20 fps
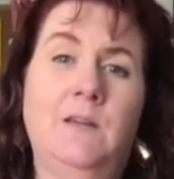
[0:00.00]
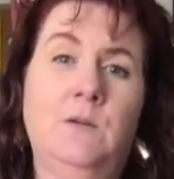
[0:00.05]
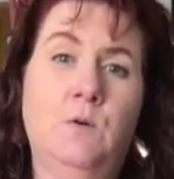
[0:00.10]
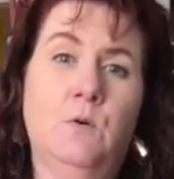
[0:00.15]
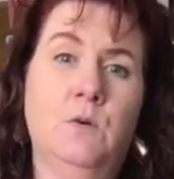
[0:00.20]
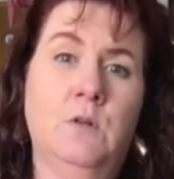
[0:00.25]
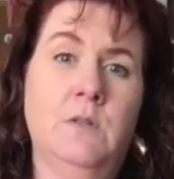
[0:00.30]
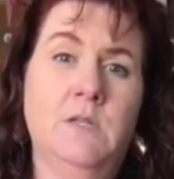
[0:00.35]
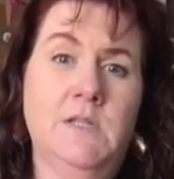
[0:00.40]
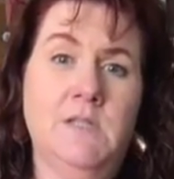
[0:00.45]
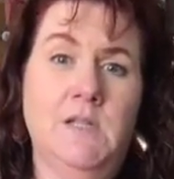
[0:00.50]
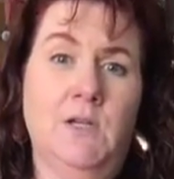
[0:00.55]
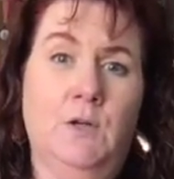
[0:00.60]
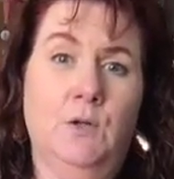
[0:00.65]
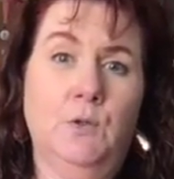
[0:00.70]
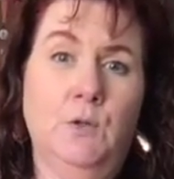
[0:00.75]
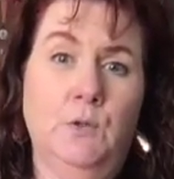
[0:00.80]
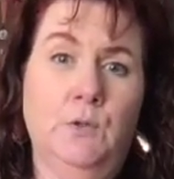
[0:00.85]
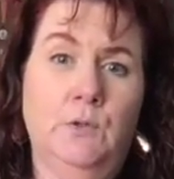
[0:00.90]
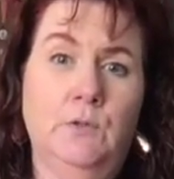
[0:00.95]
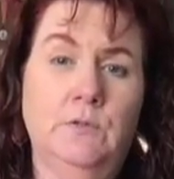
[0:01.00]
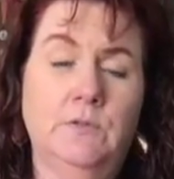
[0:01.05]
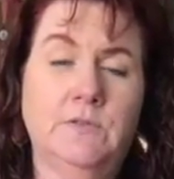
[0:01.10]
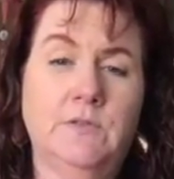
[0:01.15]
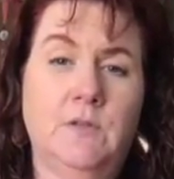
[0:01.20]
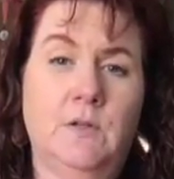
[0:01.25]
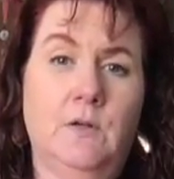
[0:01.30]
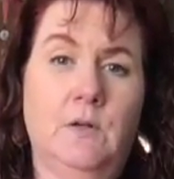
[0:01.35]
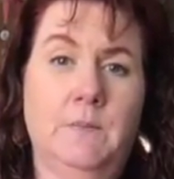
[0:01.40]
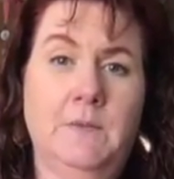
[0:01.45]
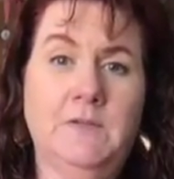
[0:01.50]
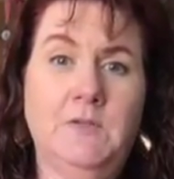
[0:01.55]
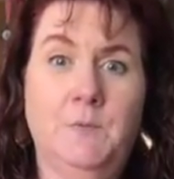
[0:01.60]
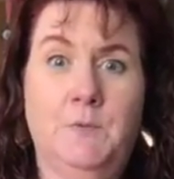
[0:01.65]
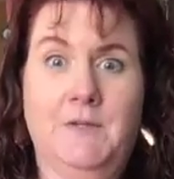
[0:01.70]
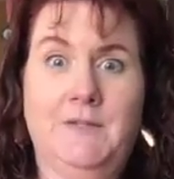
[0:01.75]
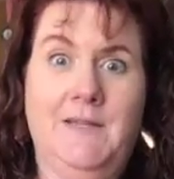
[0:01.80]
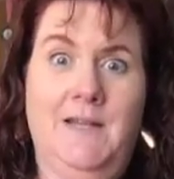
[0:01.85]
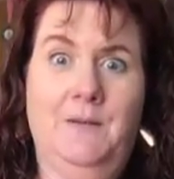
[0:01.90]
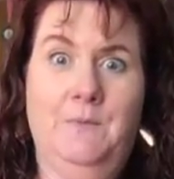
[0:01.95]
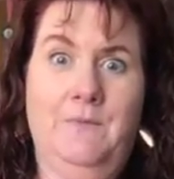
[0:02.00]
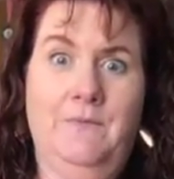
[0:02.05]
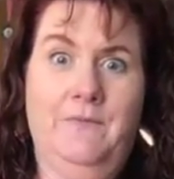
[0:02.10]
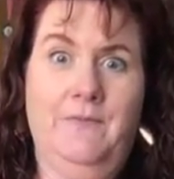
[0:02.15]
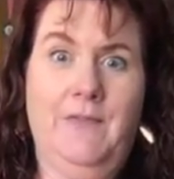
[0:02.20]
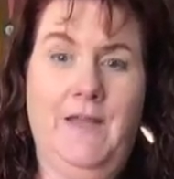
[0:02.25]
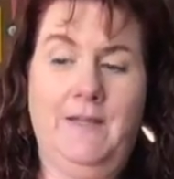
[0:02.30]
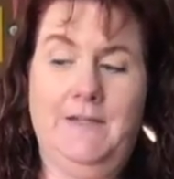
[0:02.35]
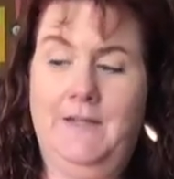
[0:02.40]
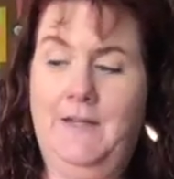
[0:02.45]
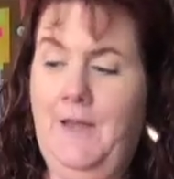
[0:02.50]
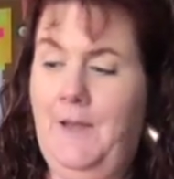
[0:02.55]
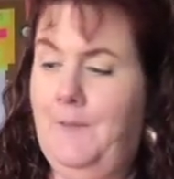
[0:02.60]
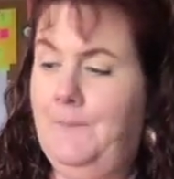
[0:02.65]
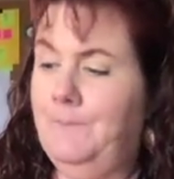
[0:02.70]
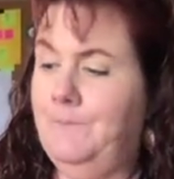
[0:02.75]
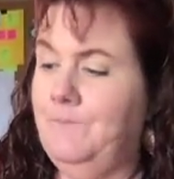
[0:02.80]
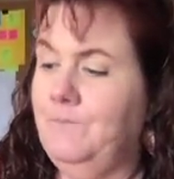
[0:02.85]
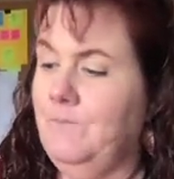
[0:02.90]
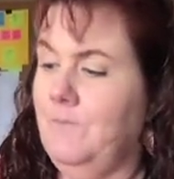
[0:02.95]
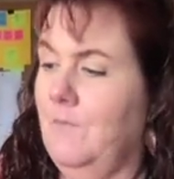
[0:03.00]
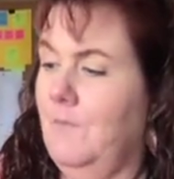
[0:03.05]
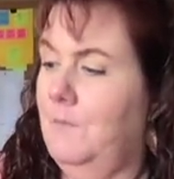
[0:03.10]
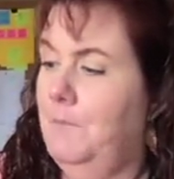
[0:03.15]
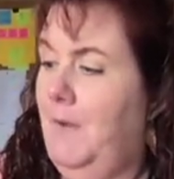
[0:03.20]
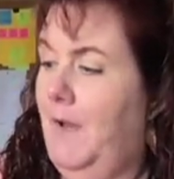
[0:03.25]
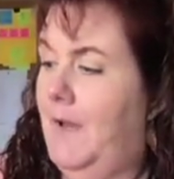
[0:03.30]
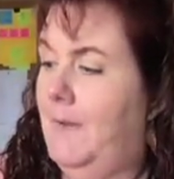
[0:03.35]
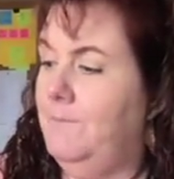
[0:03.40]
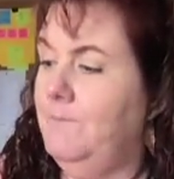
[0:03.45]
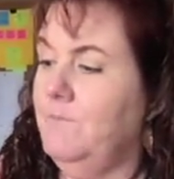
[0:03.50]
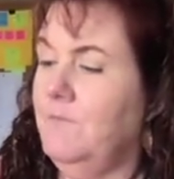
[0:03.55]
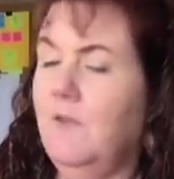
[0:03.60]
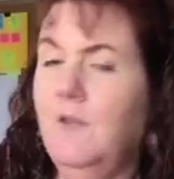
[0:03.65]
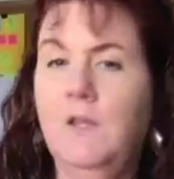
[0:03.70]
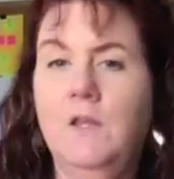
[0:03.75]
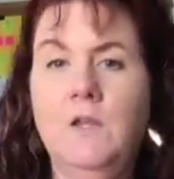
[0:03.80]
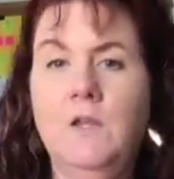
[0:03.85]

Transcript: order the snickerdoodle, so I'm super excited for that to come. But if